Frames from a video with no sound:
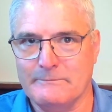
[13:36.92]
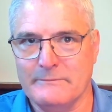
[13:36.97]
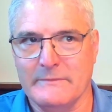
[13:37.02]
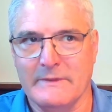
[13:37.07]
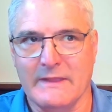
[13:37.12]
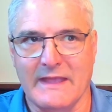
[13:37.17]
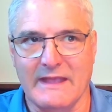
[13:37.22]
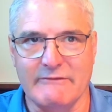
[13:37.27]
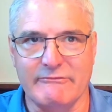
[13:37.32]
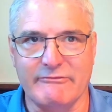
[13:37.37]

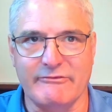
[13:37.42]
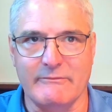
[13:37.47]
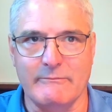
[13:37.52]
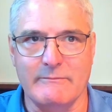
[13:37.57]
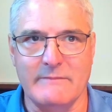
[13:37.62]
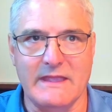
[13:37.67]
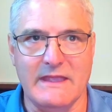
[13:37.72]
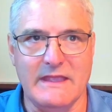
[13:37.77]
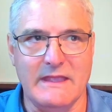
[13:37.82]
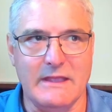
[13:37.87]
And for
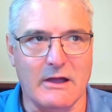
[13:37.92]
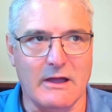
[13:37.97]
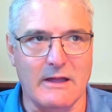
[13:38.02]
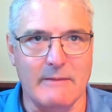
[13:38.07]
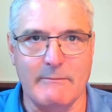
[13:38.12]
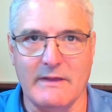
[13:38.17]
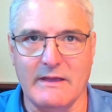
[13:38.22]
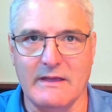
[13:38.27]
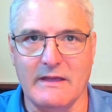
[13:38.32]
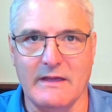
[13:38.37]
me,
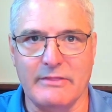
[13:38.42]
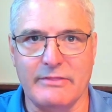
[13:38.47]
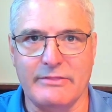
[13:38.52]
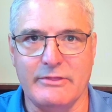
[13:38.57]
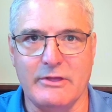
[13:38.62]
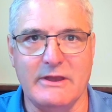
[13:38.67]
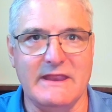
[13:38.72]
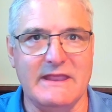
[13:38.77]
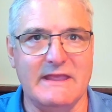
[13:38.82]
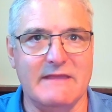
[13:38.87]
I'm a
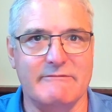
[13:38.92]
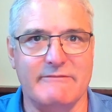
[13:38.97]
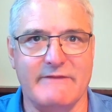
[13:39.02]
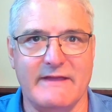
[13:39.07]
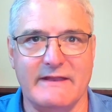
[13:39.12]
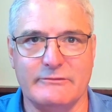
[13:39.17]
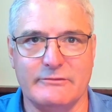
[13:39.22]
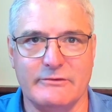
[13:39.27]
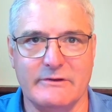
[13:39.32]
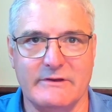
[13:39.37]
30-year
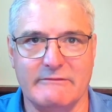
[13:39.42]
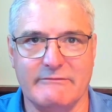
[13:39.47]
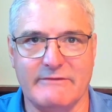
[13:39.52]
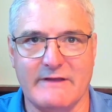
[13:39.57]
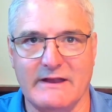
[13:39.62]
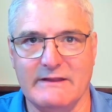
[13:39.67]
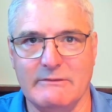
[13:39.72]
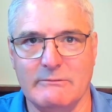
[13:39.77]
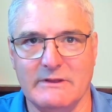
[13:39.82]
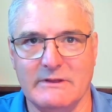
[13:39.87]
veteran of
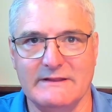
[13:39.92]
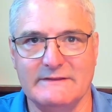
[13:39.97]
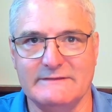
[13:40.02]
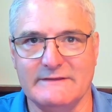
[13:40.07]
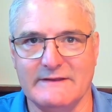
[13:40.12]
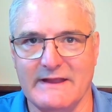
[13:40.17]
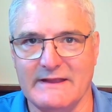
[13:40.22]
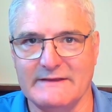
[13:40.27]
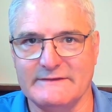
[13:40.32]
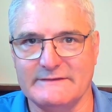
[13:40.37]
Honeywell
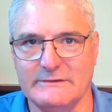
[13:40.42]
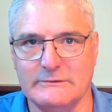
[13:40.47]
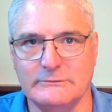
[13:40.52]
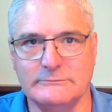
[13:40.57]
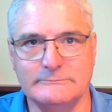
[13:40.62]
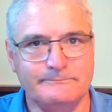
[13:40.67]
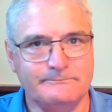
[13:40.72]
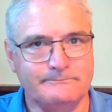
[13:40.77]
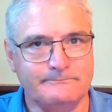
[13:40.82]
International.